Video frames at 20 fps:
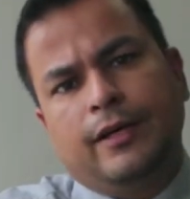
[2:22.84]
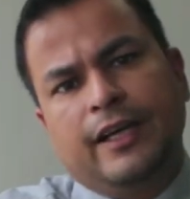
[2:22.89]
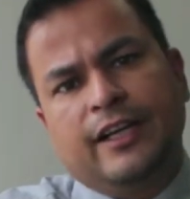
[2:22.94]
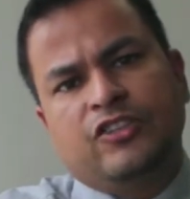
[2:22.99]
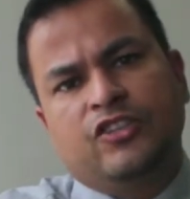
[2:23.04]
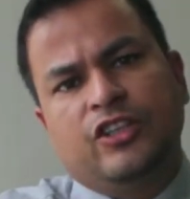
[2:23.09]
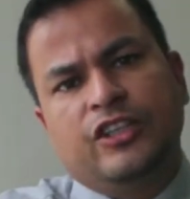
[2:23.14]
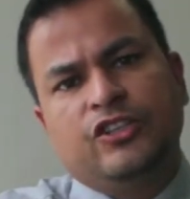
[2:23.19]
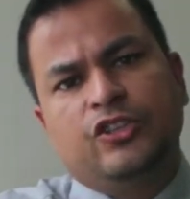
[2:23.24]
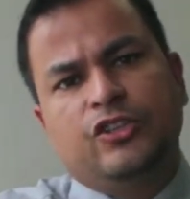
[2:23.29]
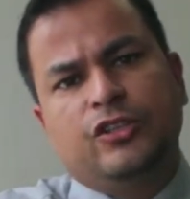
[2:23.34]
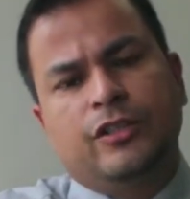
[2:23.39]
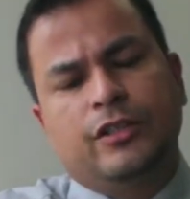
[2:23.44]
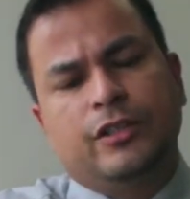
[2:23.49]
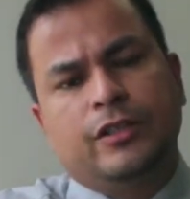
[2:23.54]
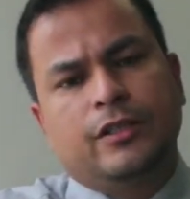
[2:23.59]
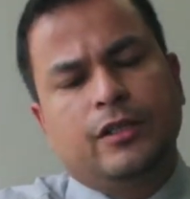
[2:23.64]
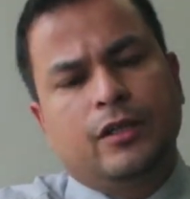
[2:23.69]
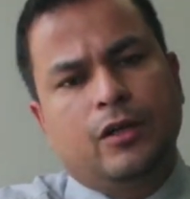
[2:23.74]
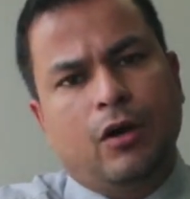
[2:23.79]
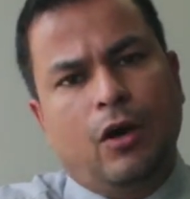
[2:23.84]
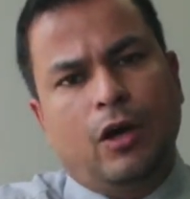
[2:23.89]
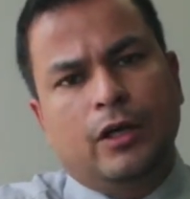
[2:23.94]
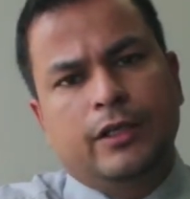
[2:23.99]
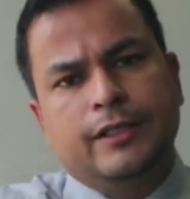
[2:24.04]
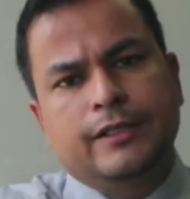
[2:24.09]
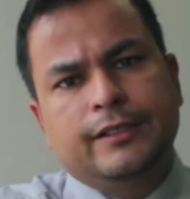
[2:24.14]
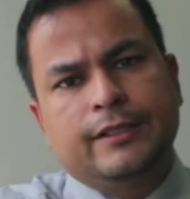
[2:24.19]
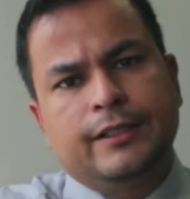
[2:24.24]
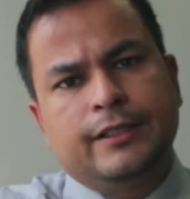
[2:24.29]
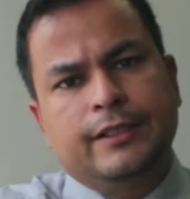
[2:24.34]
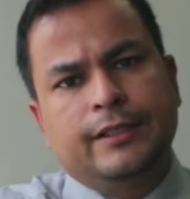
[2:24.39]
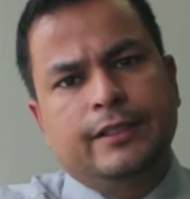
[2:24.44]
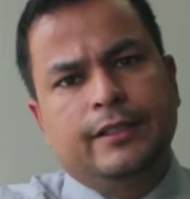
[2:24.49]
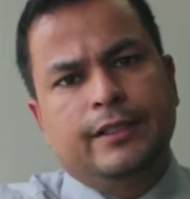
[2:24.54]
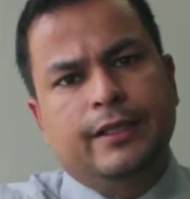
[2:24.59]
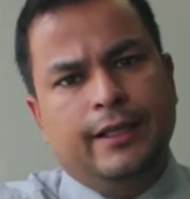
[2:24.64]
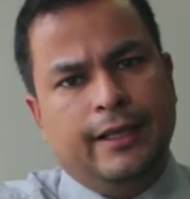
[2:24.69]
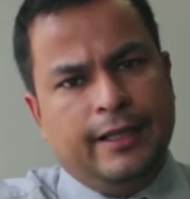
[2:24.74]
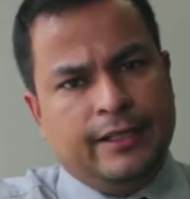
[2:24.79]
Accenture,
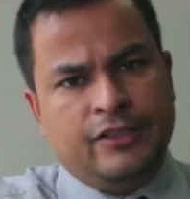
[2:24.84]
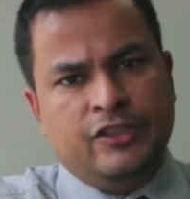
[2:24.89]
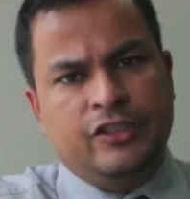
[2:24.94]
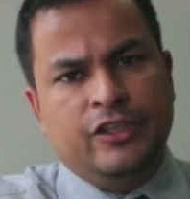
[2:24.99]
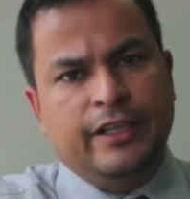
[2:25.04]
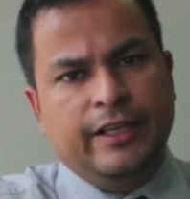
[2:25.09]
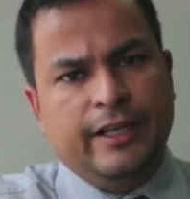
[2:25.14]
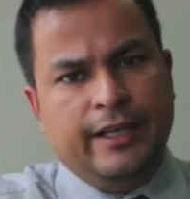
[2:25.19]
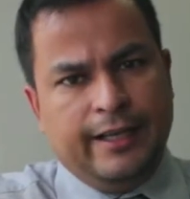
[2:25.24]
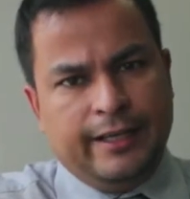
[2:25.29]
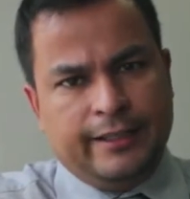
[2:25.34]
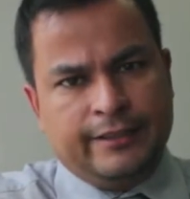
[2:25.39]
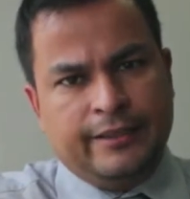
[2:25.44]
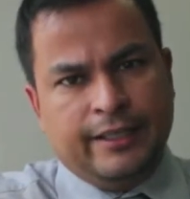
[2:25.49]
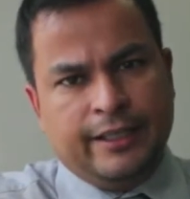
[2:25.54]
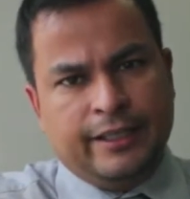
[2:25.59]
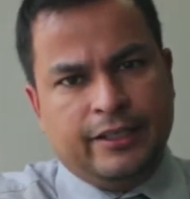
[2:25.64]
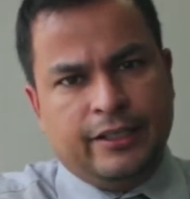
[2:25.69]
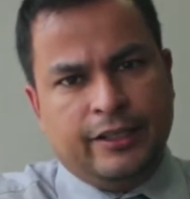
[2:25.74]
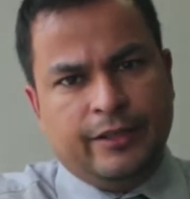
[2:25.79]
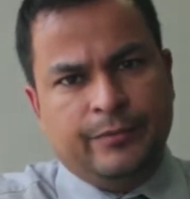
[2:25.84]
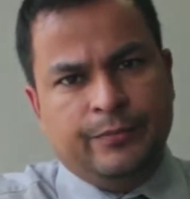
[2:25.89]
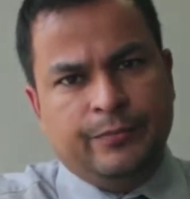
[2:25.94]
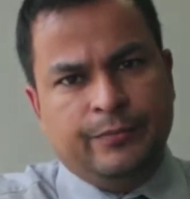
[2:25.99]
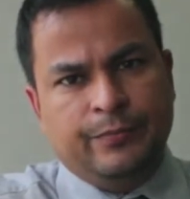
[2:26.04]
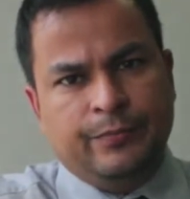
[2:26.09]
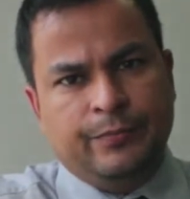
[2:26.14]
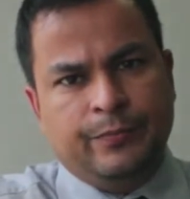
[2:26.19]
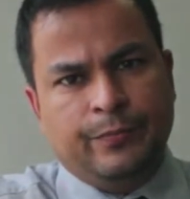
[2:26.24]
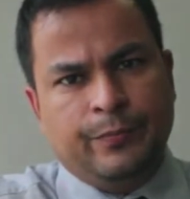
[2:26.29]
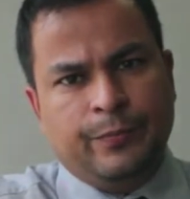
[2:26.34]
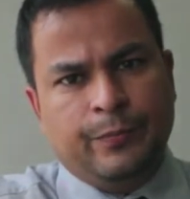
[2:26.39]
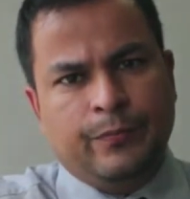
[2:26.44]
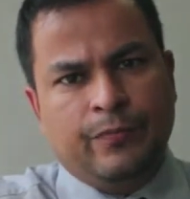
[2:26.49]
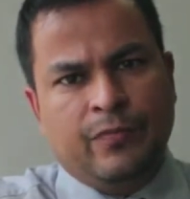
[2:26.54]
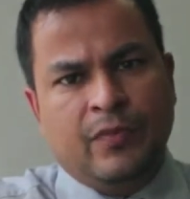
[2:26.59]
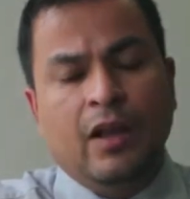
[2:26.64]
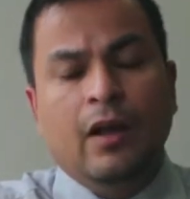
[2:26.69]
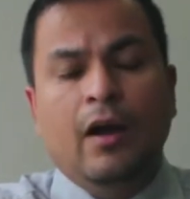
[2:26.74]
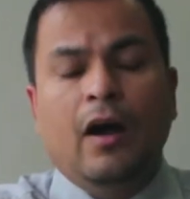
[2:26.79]
Cognizant, HCL, etc.
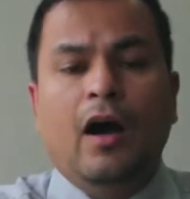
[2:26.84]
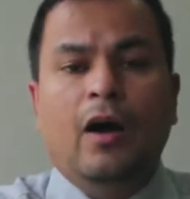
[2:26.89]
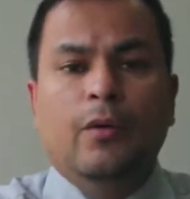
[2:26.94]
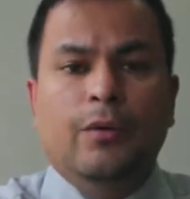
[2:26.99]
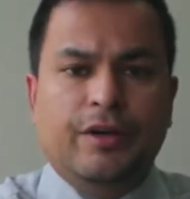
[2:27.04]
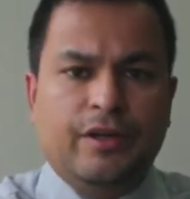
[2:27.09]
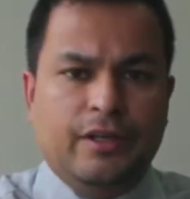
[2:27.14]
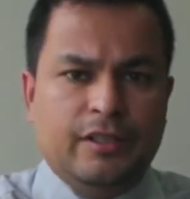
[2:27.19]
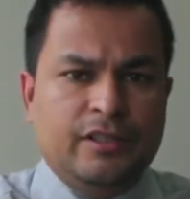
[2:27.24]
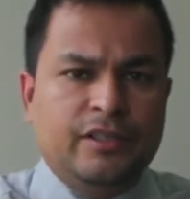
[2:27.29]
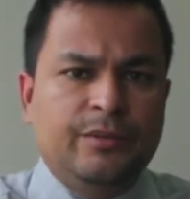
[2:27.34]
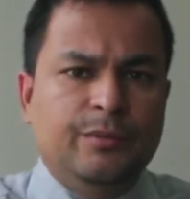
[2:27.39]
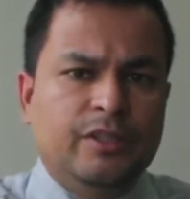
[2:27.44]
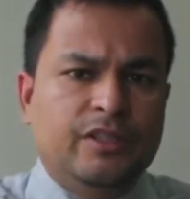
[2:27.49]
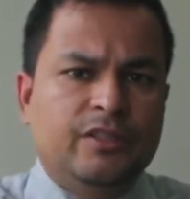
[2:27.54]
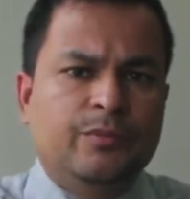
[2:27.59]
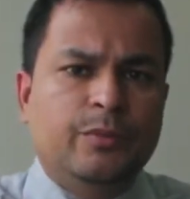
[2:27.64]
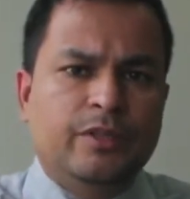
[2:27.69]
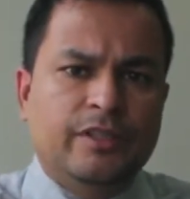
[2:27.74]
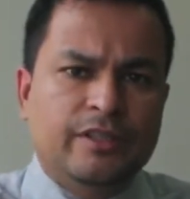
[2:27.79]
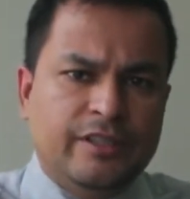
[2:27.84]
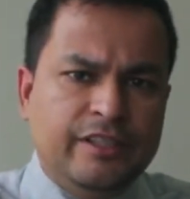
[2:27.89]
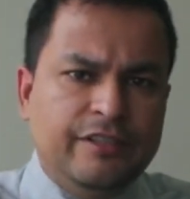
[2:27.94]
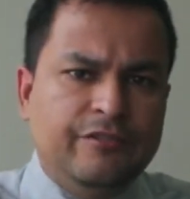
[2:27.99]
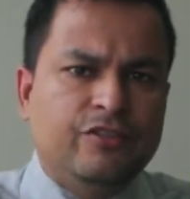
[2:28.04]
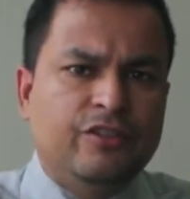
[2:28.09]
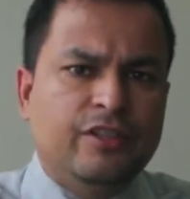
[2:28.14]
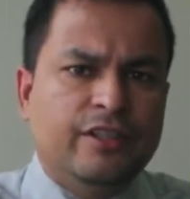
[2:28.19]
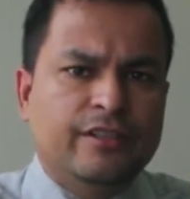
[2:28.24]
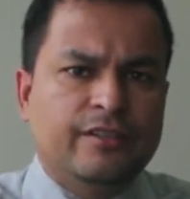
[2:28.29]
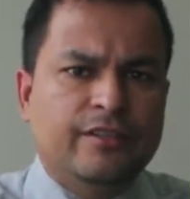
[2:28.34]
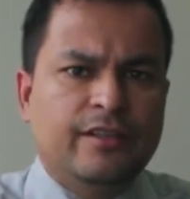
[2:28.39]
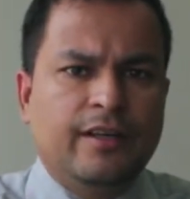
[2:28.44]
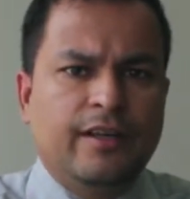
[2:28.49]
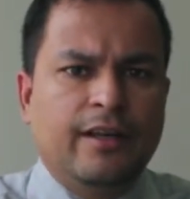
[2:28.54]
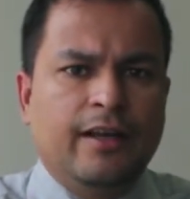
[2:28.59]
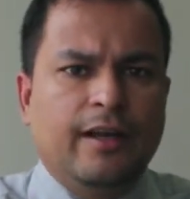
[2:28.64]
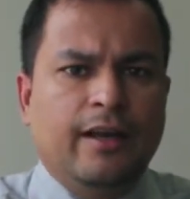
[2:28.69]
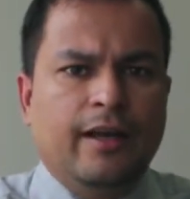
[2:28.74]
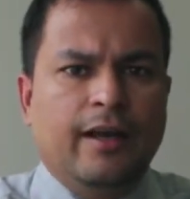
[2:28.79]
Our customers perceive us
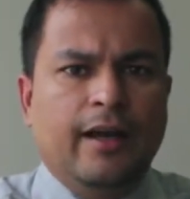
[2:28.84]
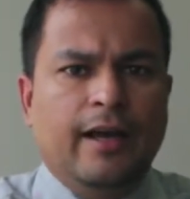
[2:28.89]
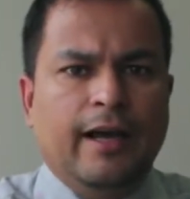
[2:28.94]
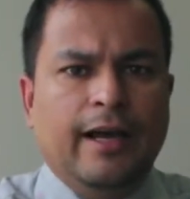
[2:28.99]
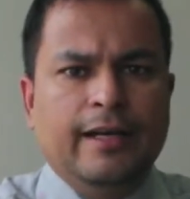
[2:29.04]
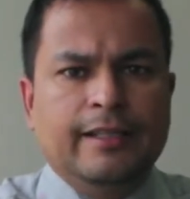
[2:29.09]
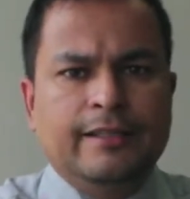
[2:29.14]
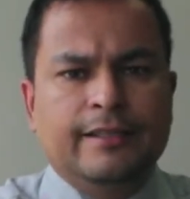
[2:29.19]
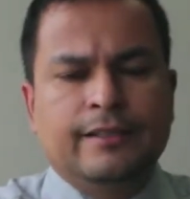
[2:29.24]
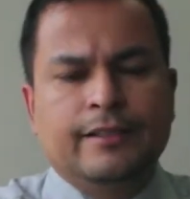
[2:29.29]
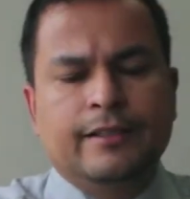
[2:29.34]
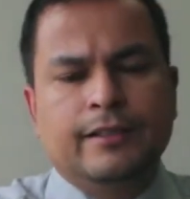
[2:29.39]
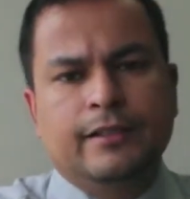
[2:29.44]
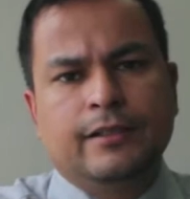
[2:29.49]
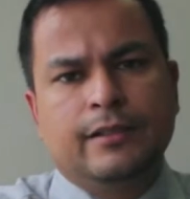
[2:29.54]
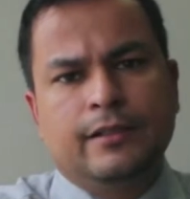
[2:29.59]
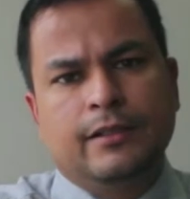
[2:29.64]
as